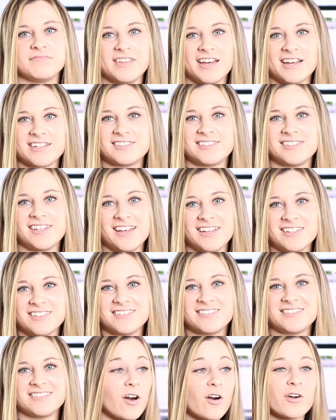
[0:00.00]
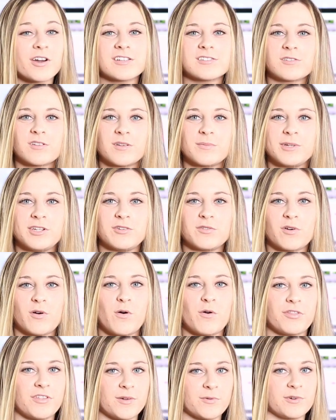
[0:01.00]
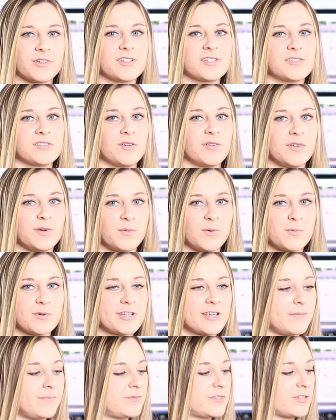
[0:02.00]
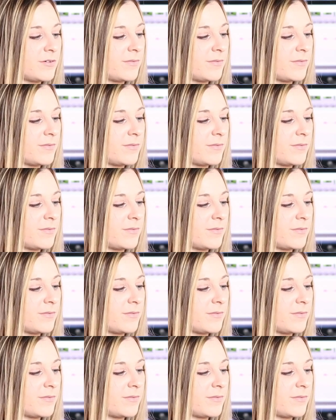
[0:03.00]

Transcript: That's it. Okay, so let me do the whole thing really slowly one more